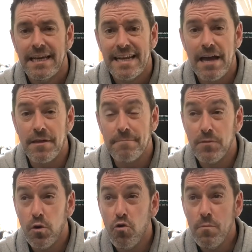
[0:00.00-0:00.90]
Now then,
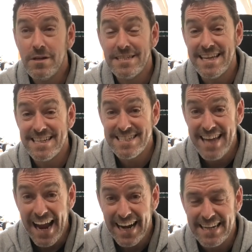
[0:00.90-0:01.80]
almost
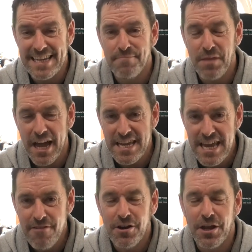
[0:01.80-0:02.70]
exactly a
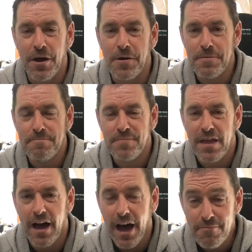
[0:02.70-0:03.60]
year ago,
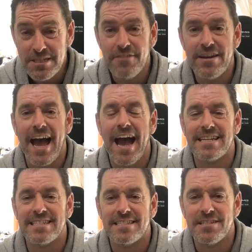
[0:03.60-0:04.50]
I was given
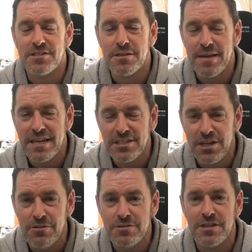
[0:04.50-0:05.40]
access to some
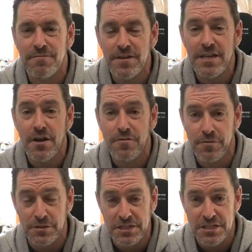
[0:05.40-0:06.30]
exclusive video
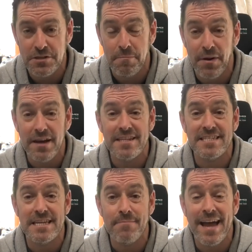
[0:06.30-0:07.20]
footage by the
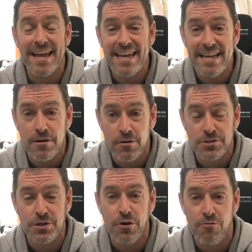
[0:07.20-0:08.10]
team at
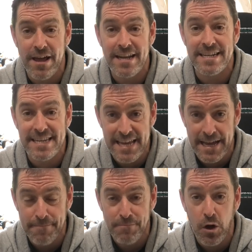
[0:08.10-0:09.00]
INEOS
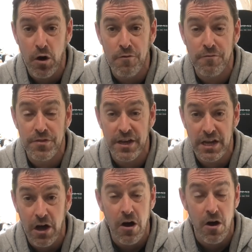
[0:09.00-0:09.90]
Grenadier of the
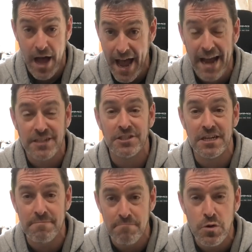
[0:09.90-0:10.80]
car
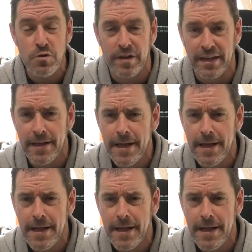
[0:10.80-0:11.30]
actually moving.